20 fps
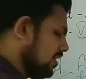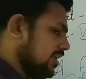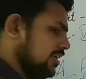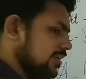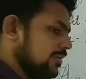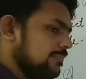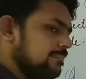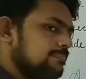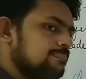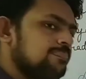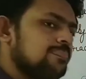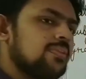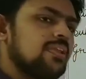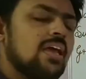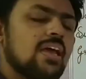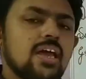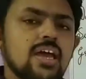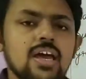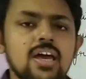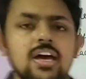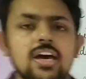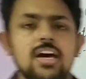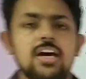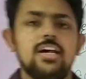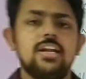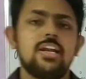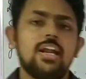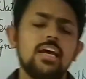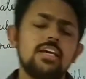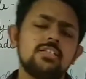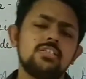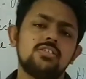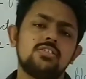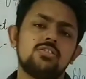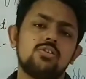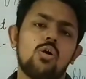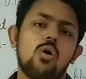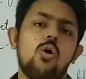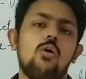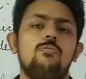here.
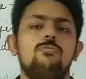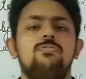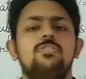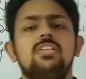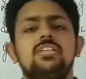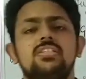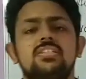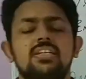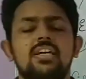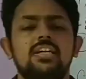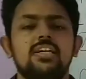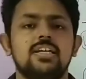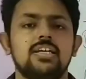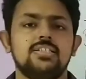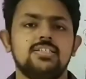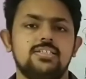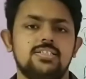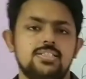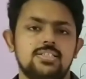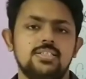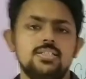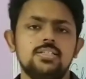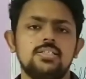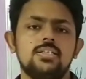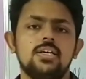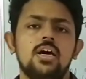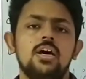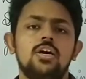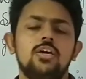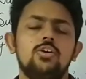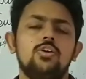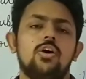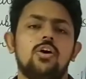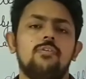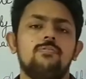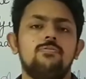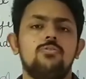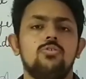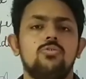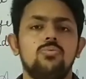Rest of the sentences you
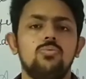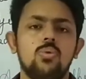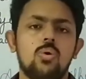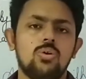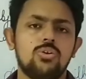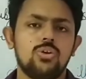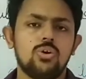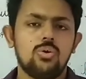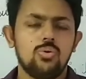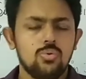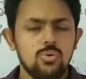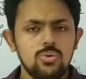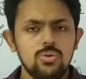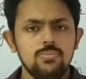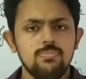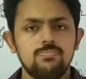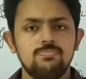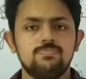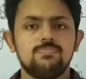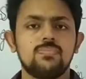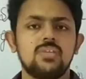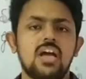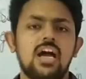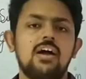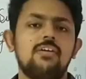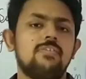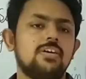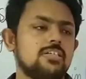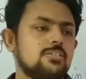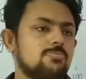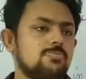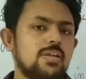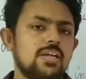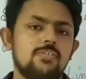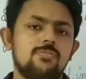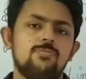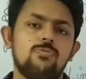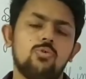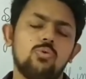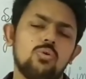have to do on your own. I have
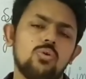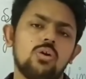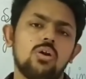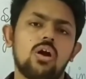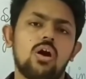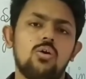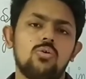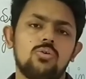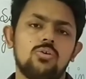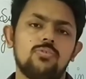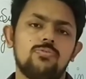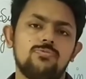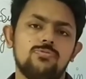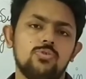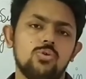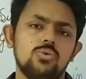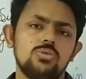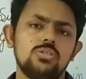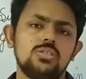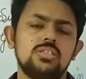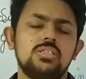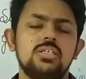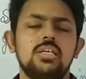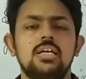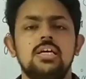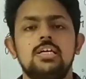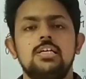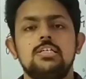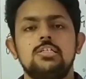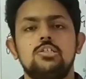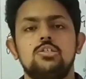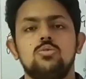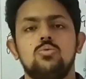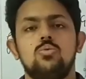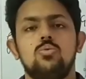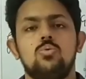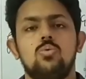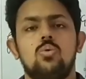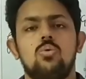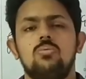explained 4 out of those.
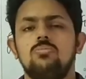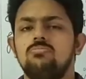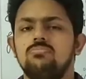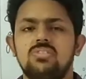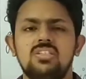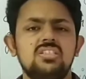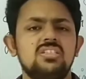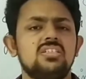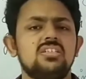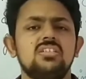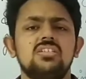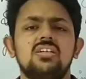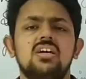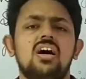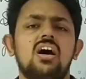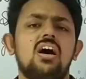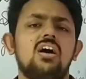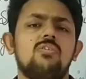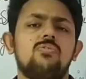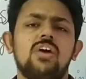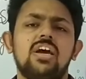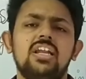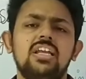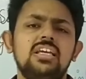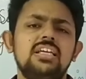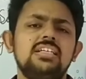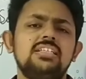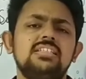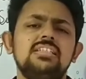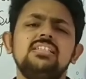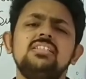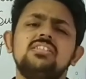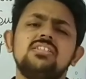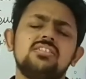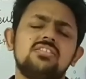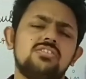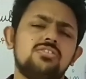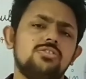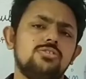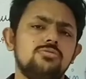So these are very easy.
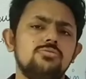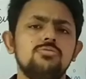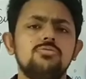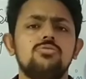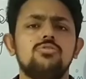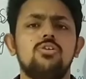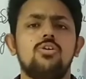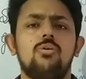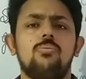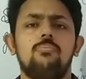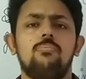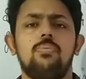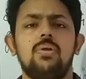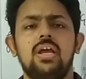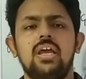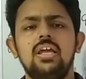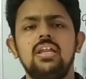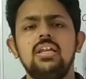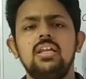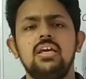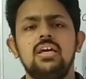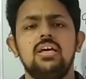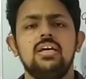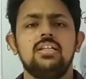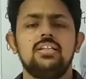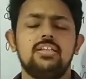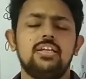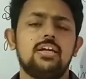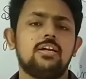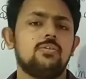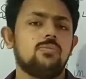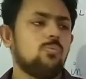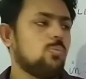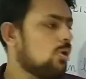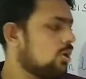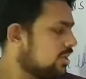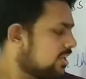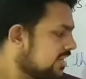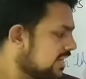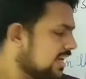Just use your brain that
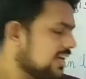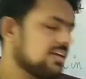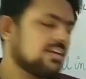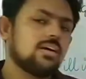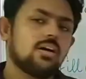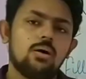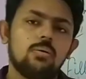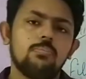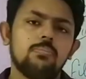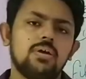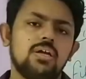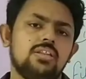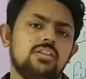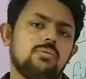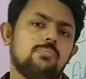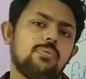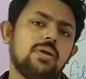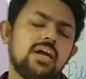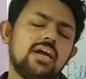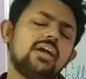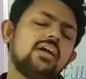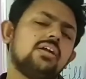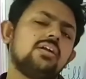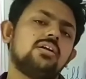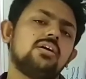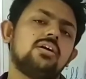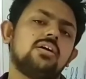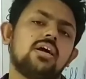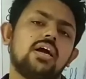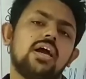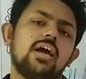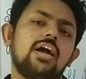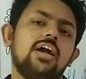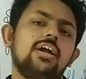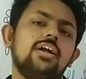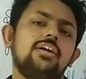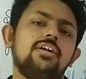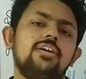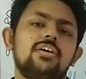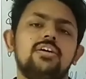what can come in the bracket,
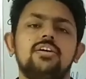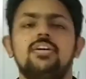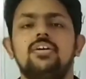and